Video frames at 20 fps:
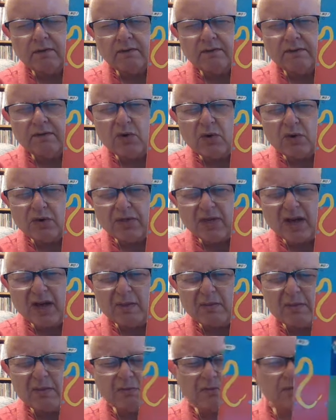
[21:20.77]
fourth
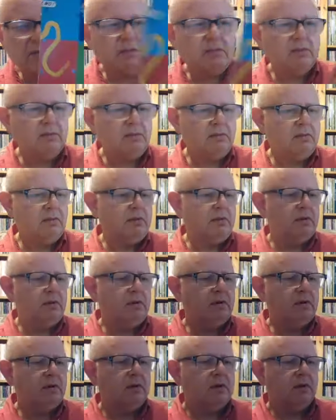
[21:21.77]
album?
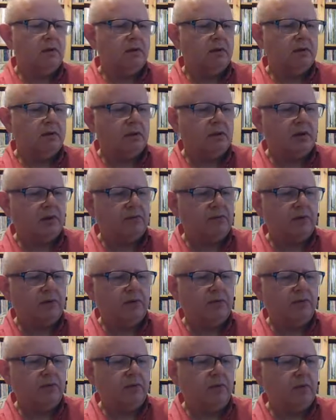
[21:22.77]
Can't really
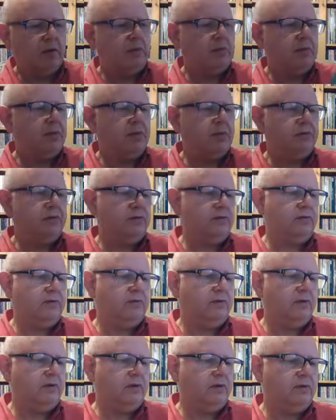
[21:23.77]
remember. It's
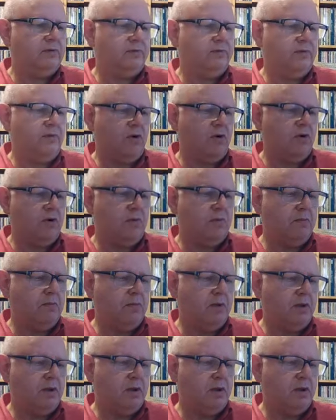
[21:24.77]
from,